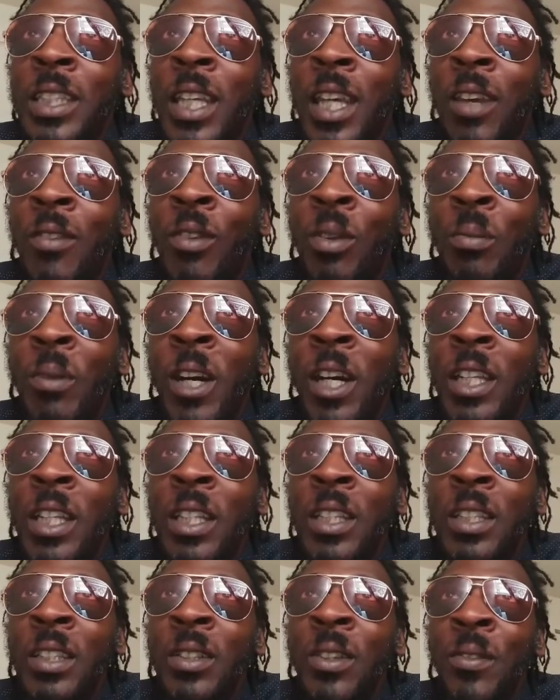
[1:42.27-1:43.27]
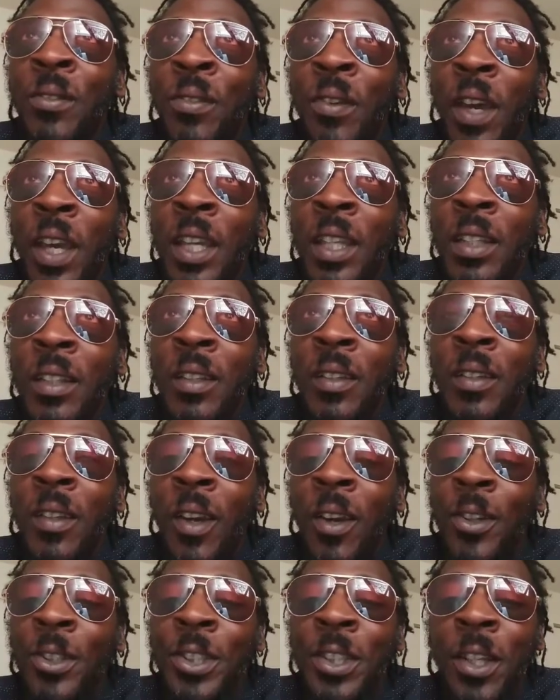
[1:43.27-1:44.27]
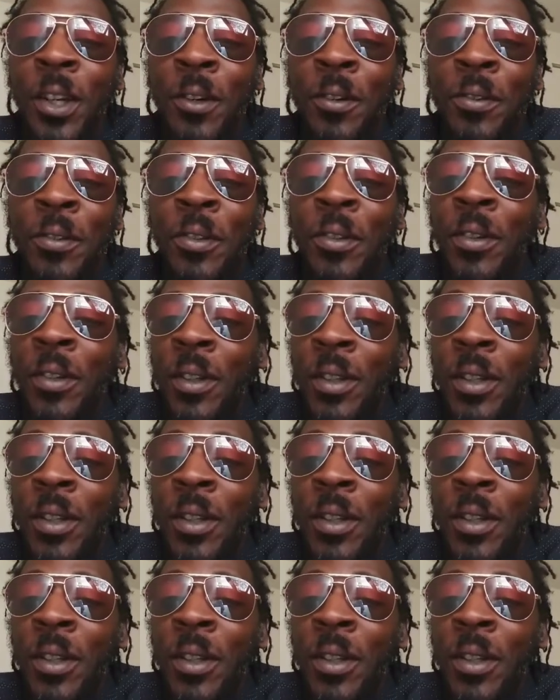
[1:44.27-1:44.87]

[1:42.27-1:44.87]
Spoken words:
to everybody to fight herself.